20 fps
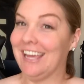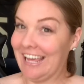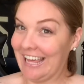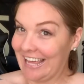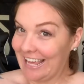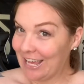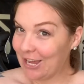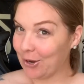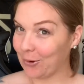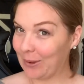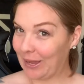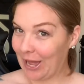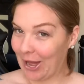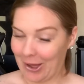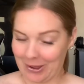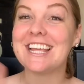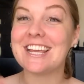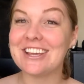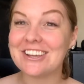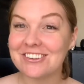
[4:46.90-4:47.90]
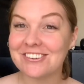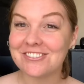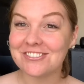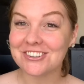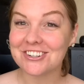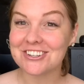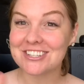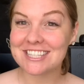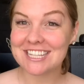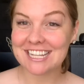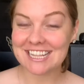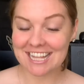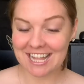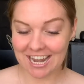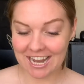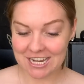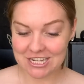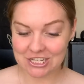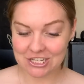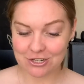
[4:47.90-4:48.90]
here we go. The first thing that
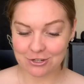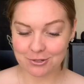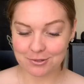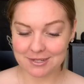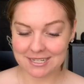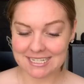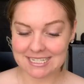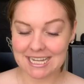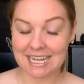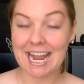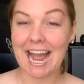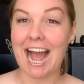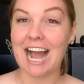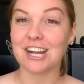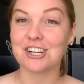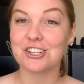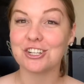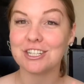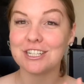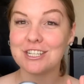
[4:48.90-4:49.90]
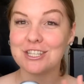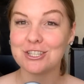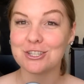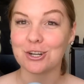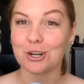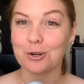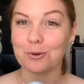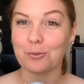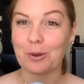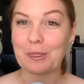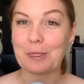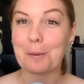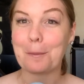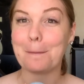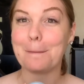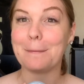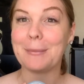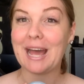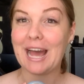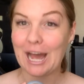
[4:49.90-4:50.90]
I do is I actually start with a
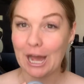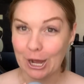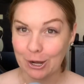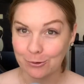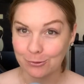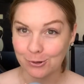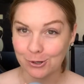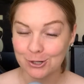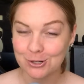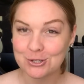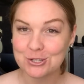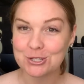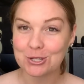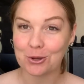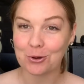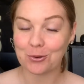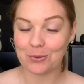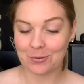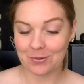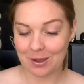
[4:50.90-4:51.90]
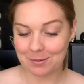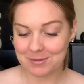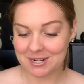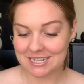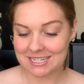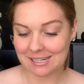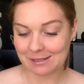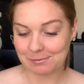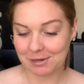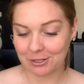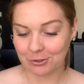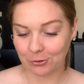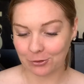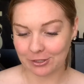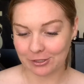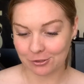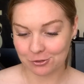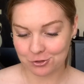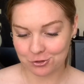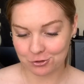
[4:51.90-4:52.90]
powder. So I'm gonna take my
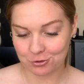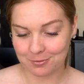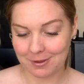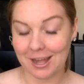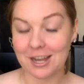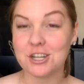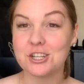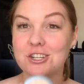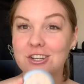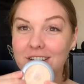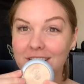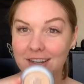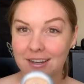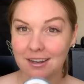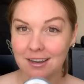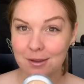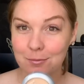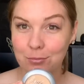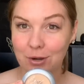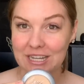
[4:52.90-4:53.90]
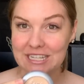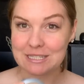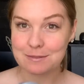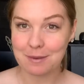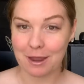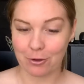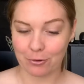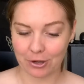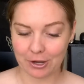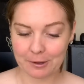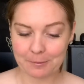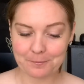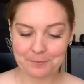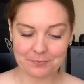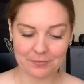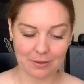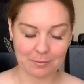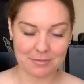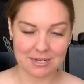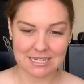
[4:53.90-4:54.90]
L'Oreal True Match pressed powder.
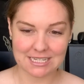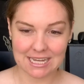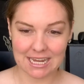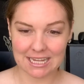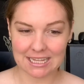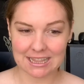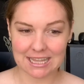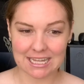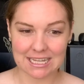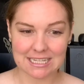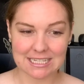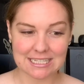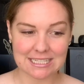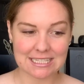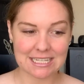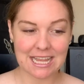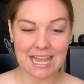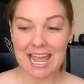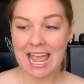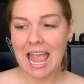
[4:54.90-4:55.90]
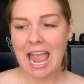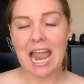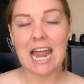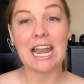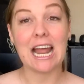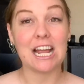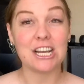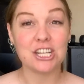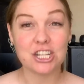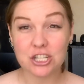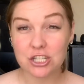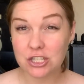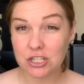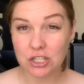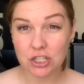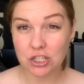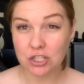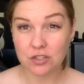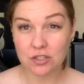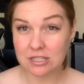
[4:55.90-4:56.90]
I'm gonna take this and I just
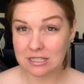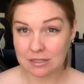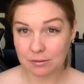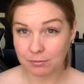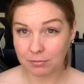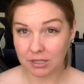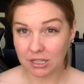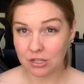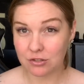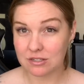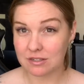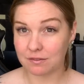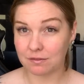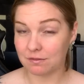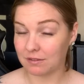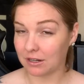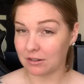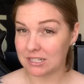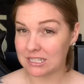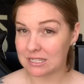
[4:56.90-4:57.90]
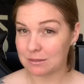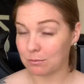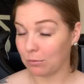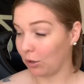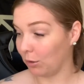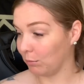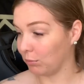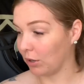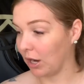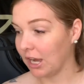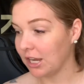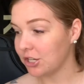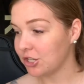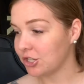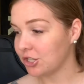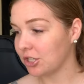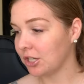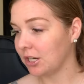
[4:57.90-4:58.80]
simply use a very small brush.